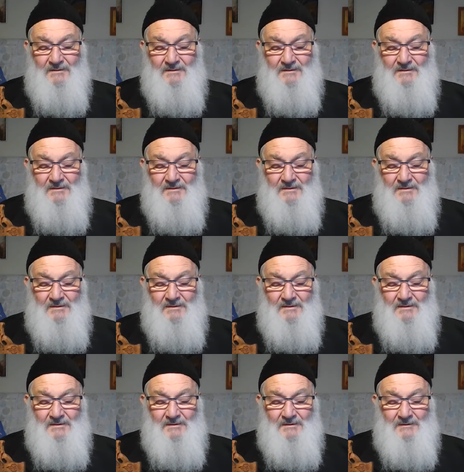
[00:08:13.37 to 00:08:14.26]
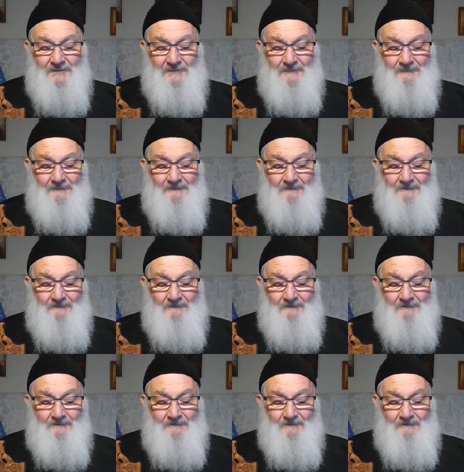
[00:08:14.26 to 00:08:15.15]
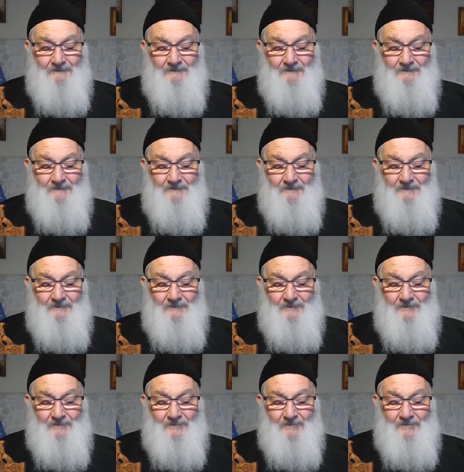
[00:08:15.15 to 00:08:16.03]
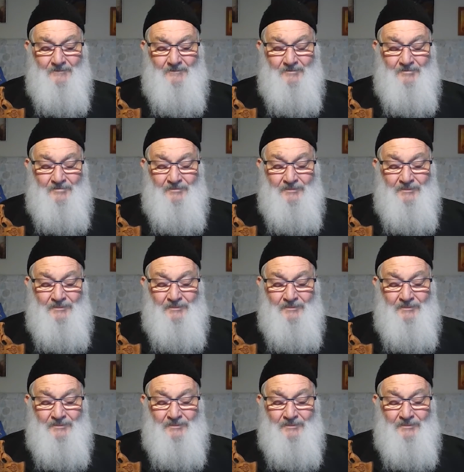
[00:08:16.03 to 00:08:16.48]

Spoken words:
Nothing is said.